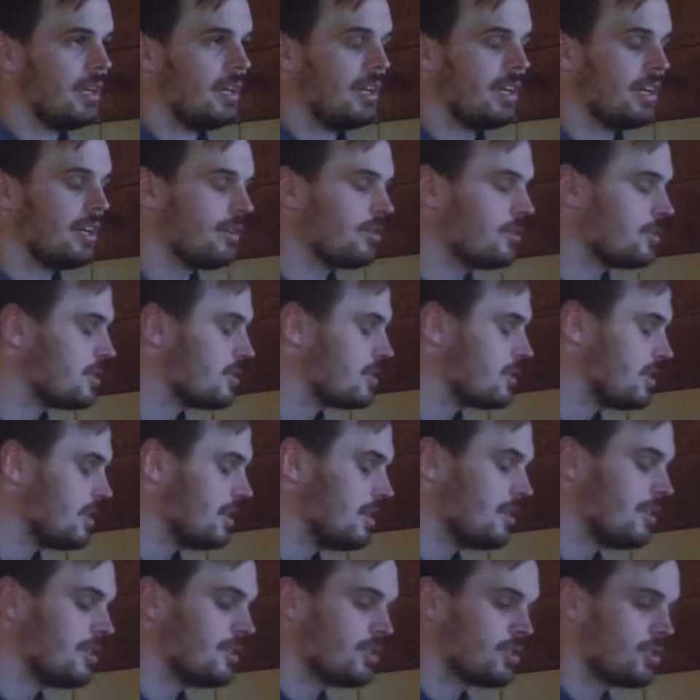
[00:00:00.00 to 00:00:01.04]
And I don't
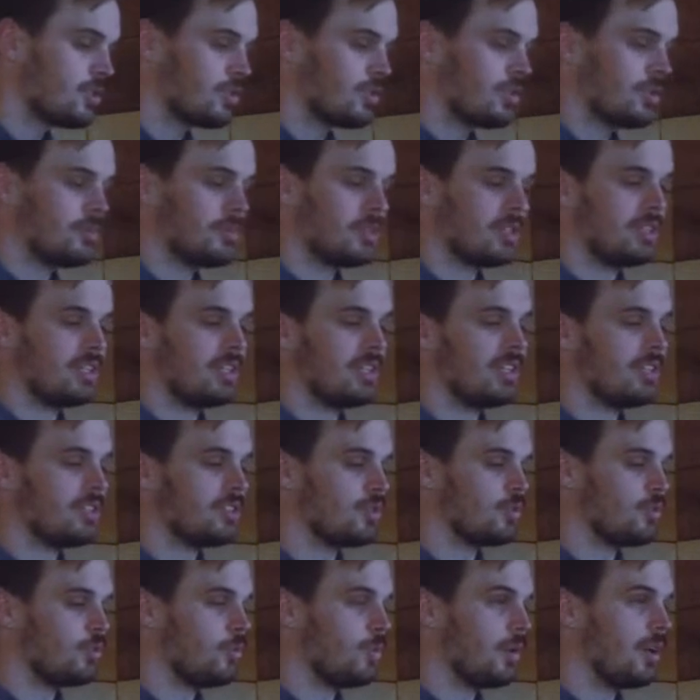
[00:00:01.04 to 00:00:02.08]
see this scripture
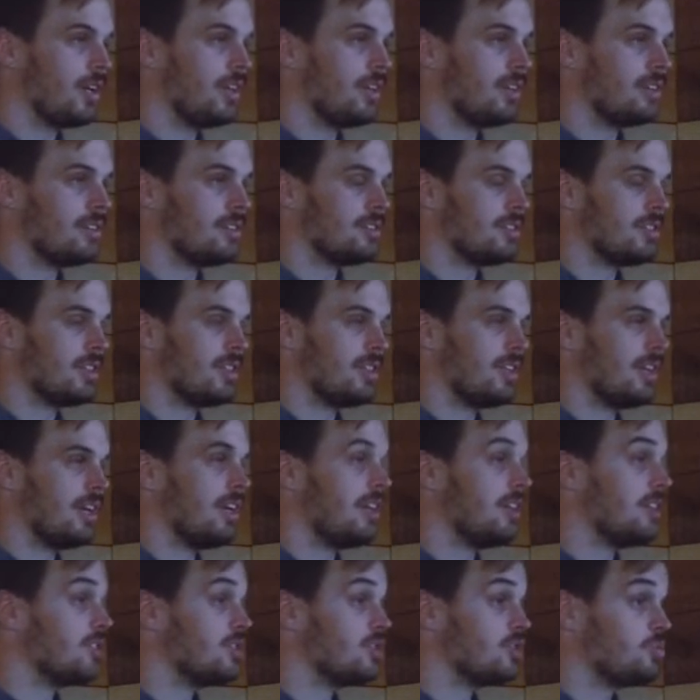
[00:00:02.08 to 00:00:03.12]
as a way that's saying,
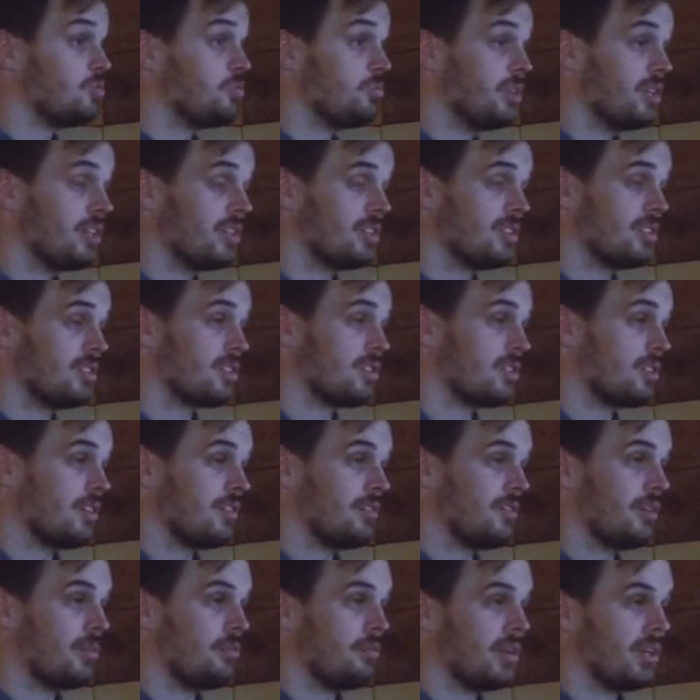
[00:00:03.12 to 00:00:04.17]
hey, just pick
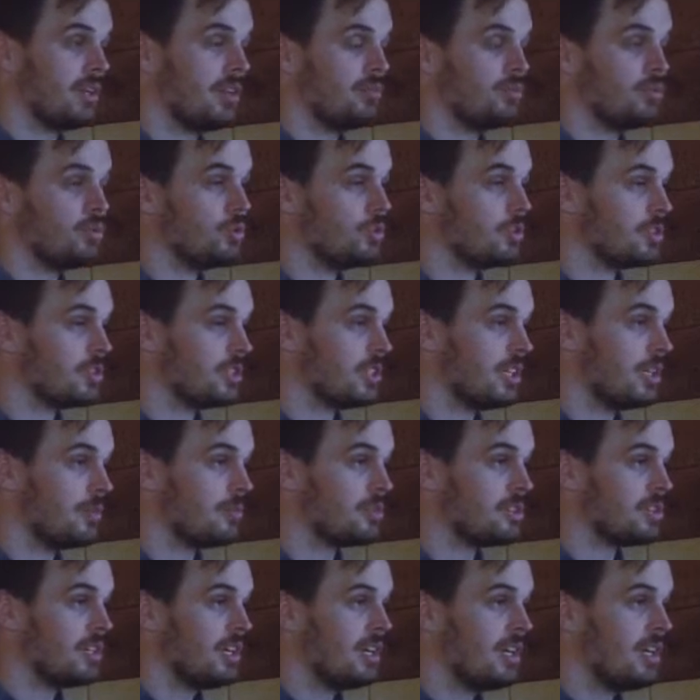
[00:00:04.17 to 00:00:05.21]
yourself up by the
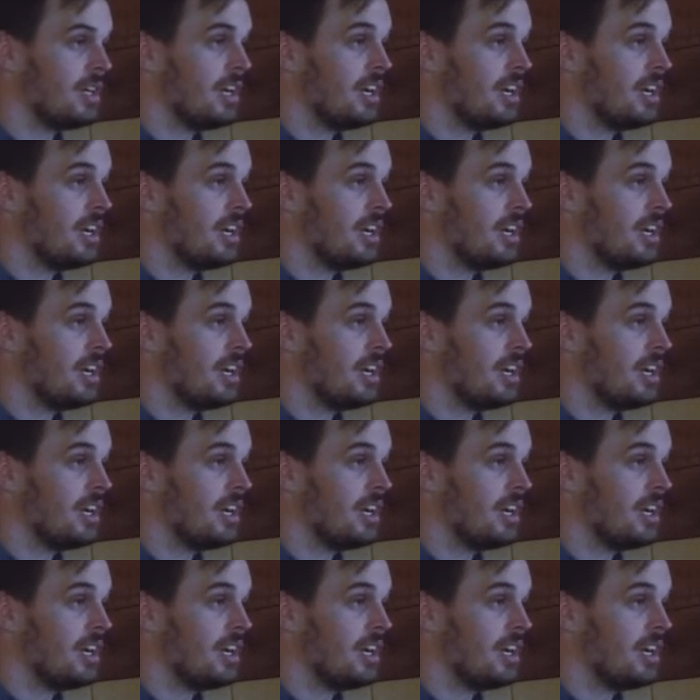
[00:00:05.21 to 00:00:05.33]
bootstraps